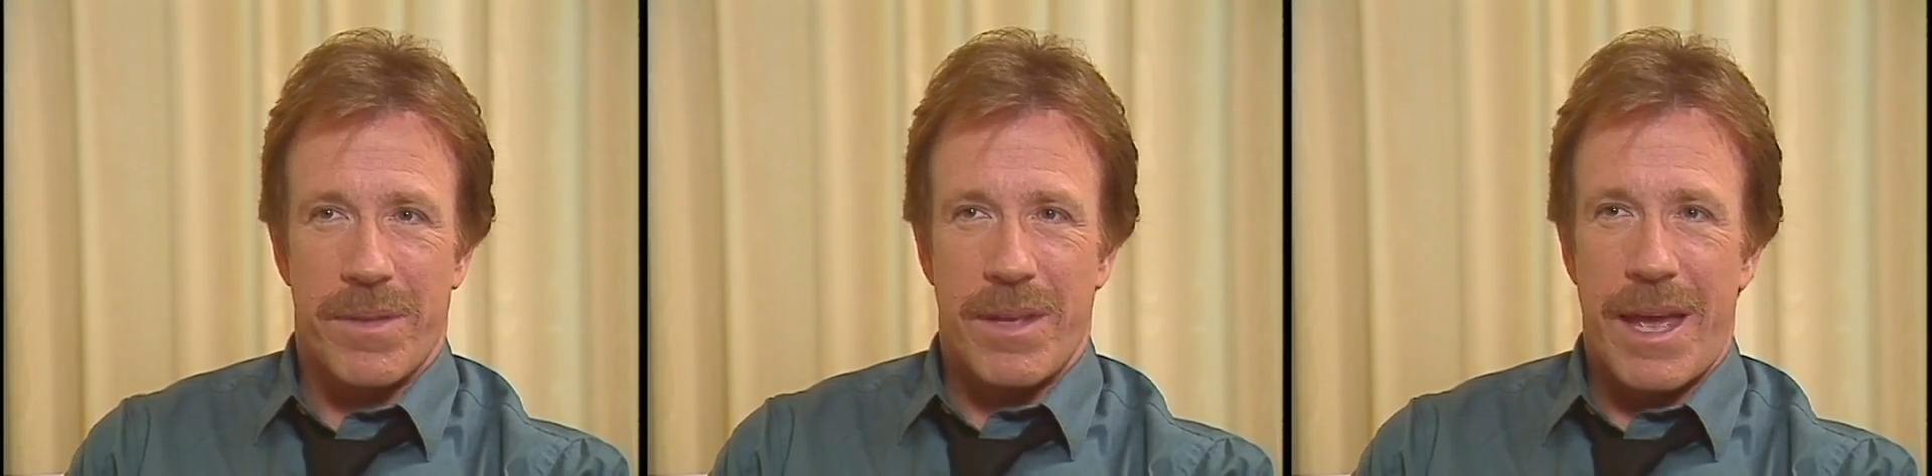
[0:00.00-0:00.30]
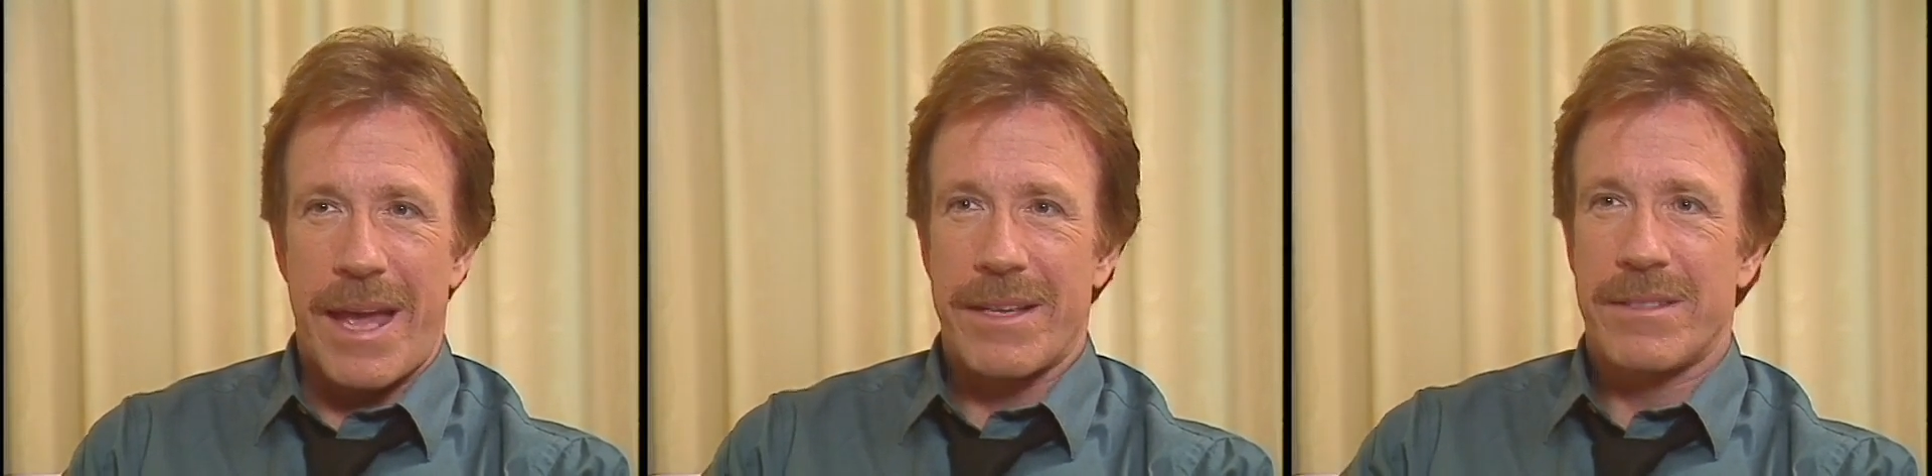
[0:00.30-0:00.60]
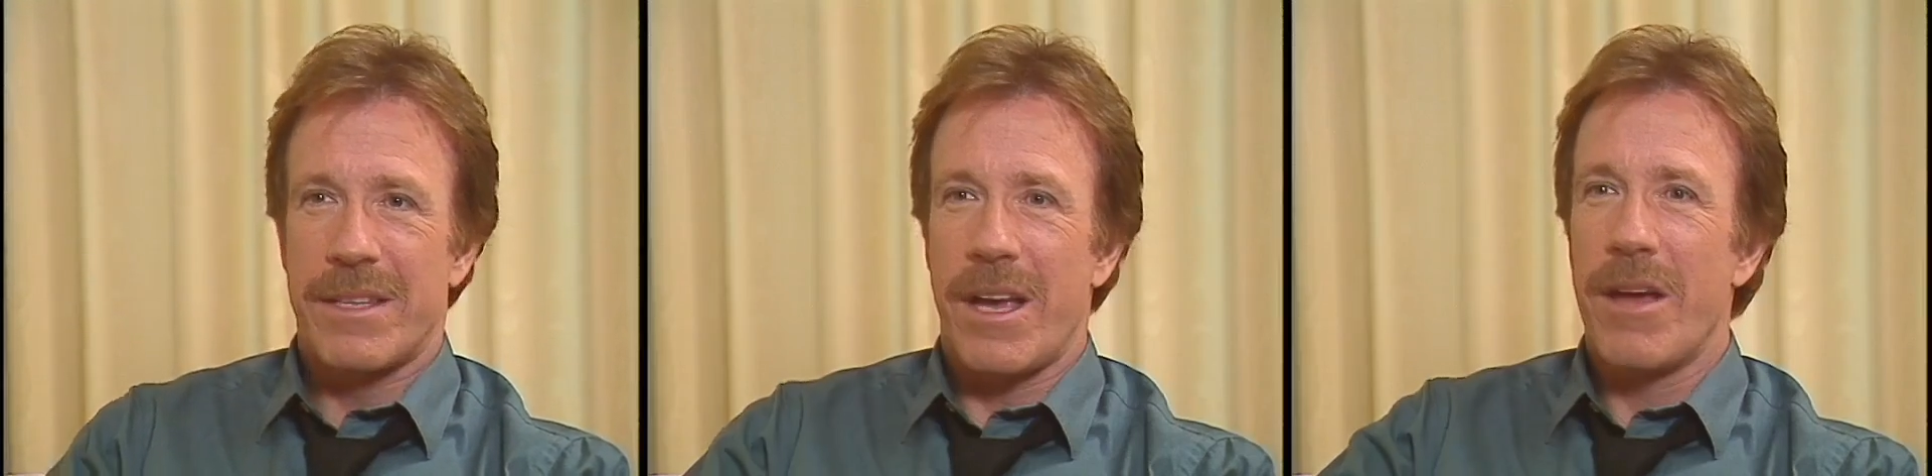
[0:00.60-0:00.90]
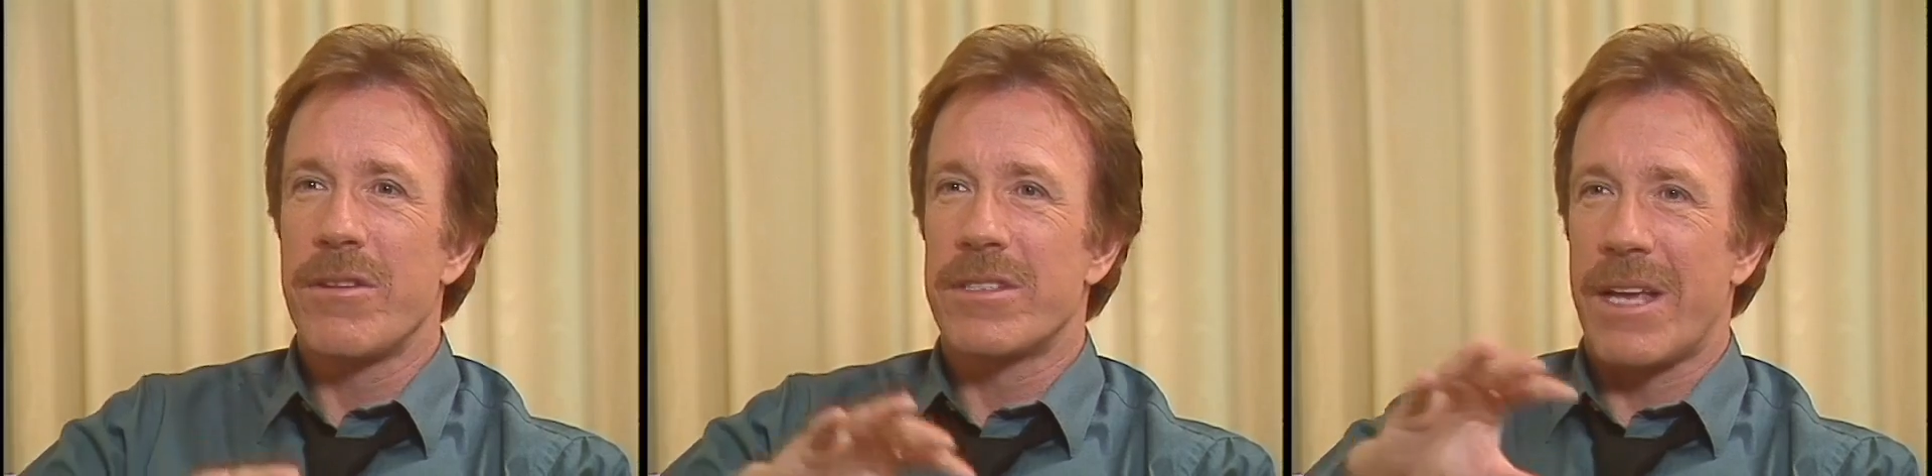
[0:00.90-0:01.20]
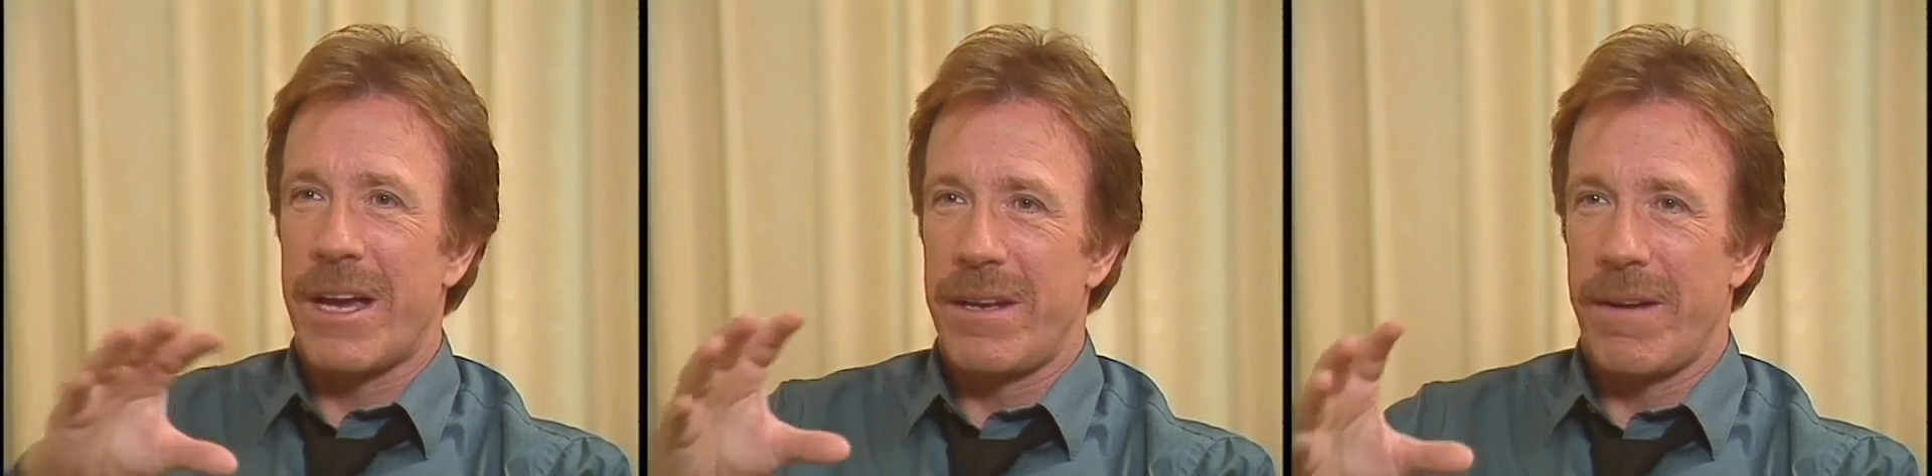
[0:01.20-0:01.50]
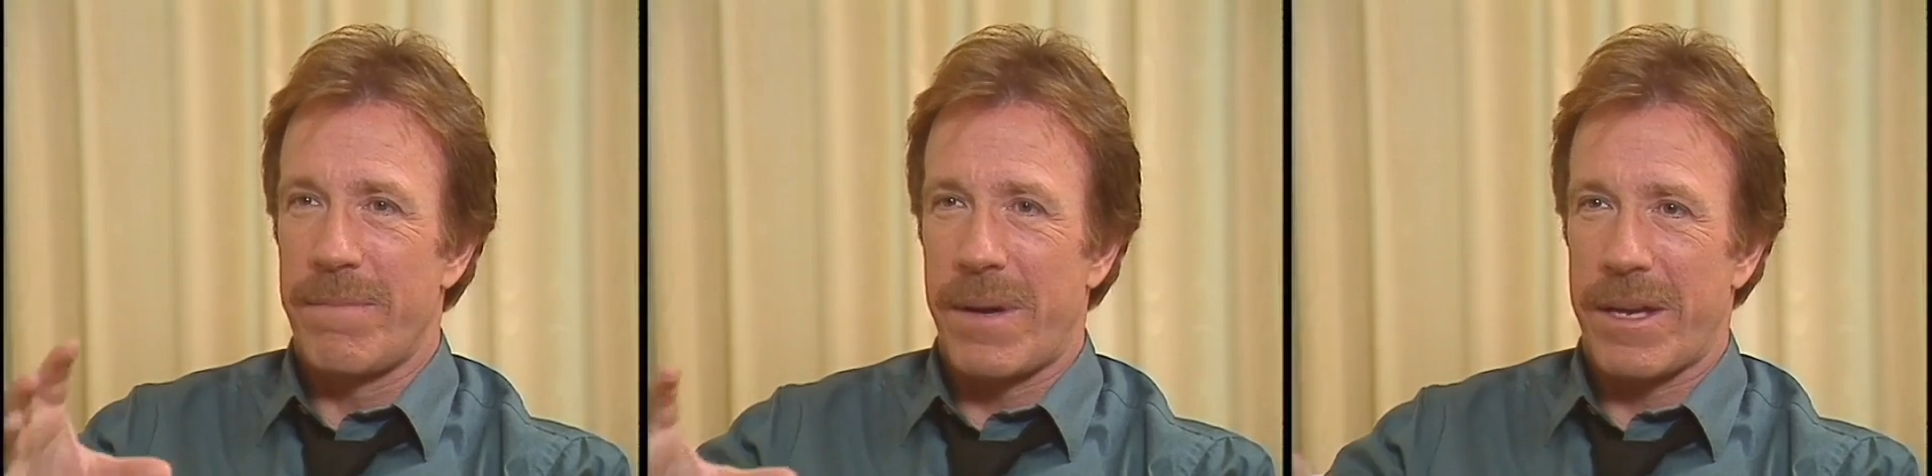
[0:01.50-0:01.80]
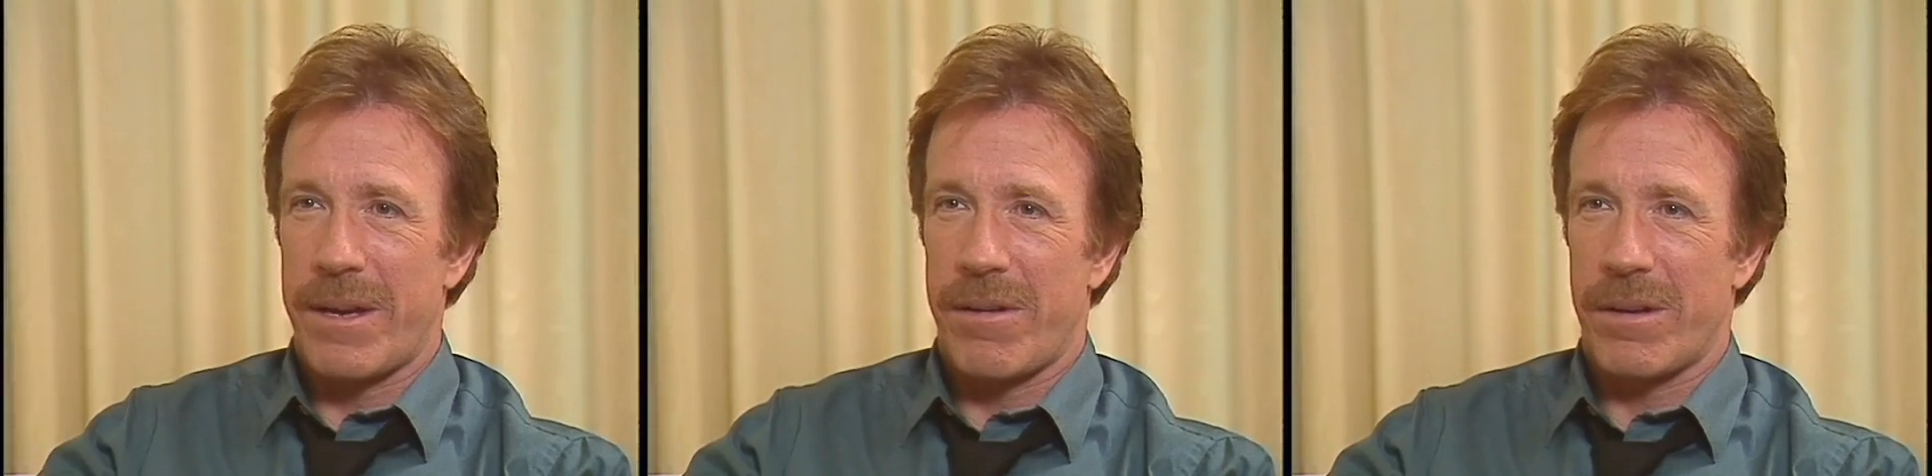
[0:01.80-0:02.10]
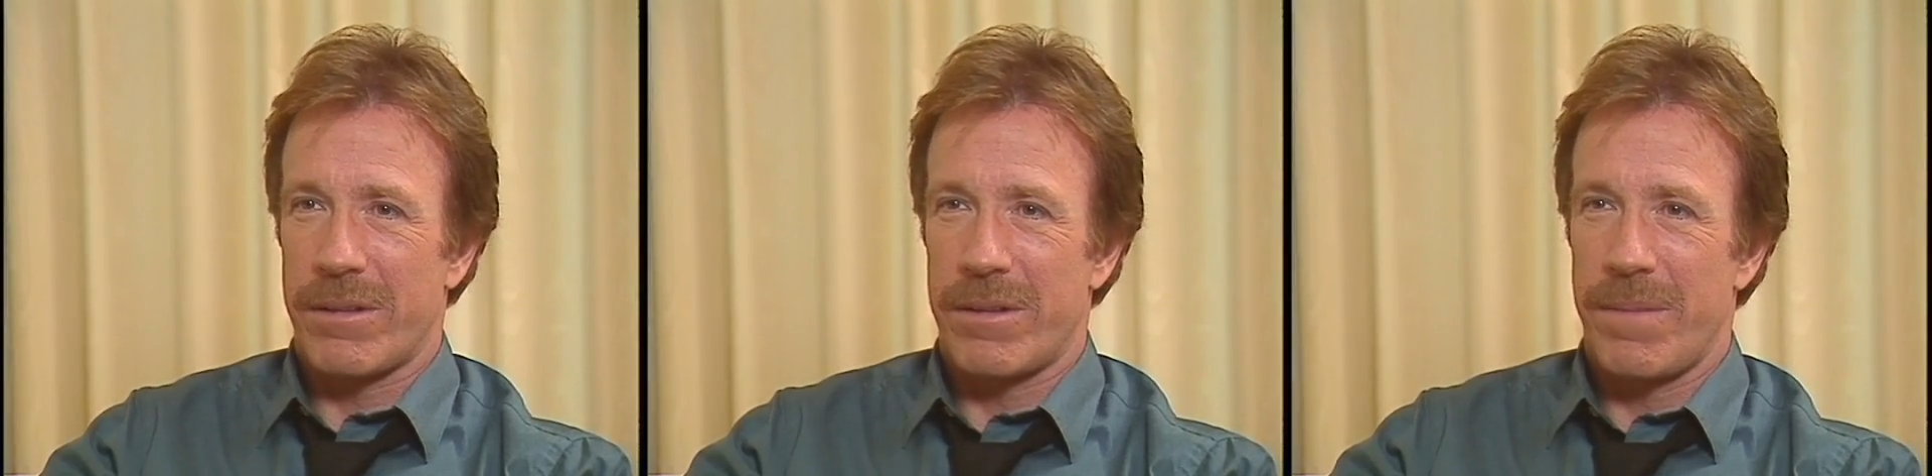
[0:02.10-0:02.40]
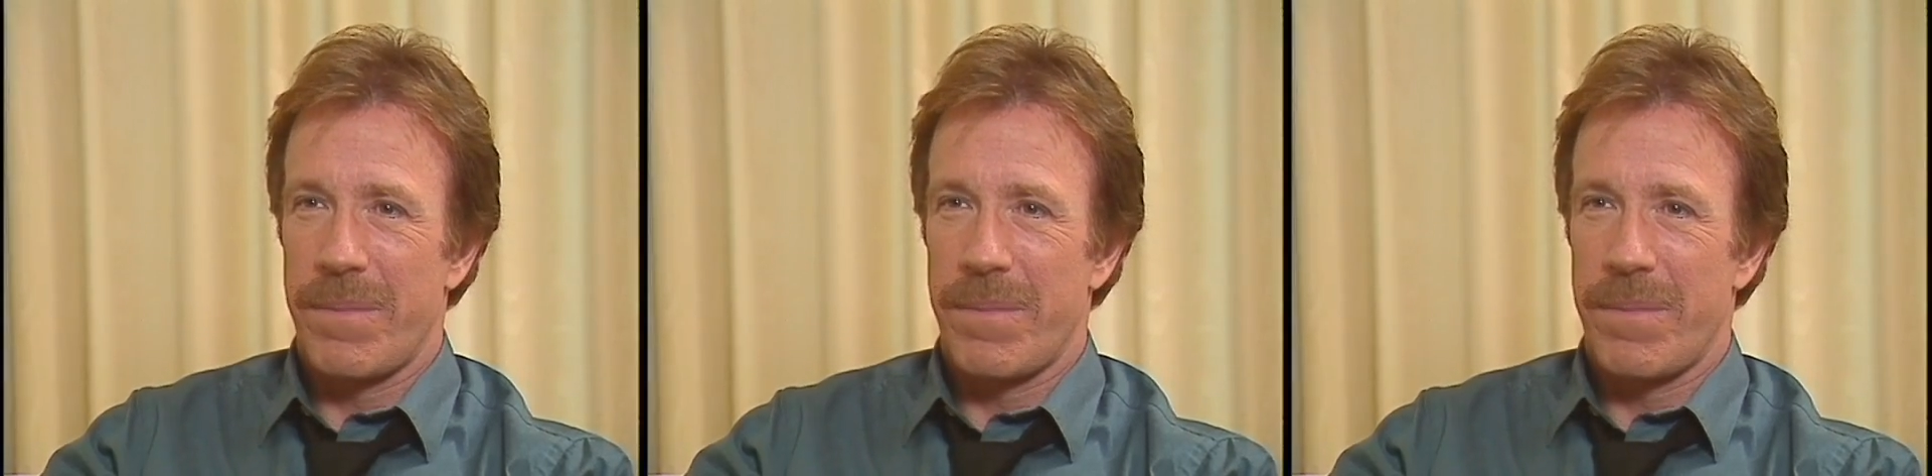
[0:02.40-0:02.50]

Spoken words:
has the other side of my character,